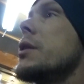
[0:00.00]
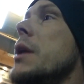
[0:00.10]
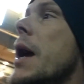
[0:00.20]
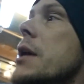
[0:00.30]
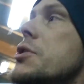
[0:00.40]
you get
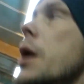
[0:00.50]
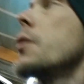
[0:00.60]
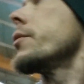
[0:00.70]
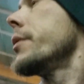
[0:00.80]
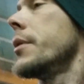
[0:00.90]
the dash
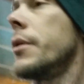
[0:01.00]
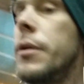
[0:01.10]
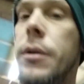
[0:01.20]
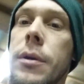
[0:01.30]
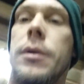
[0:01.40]
out,
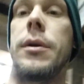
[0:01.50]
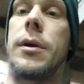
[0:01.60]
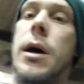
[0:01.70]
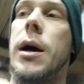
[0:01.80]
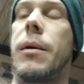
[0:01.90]

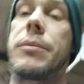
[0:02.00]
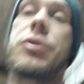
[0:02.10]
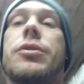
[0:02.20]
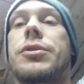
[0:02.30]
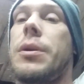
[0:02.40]
I'm
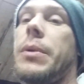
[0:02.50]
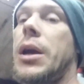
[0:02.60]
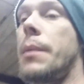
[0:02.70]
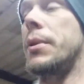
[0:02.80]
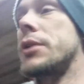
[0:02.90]
sure there's going to
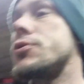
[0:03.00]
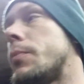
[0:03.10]
be a couple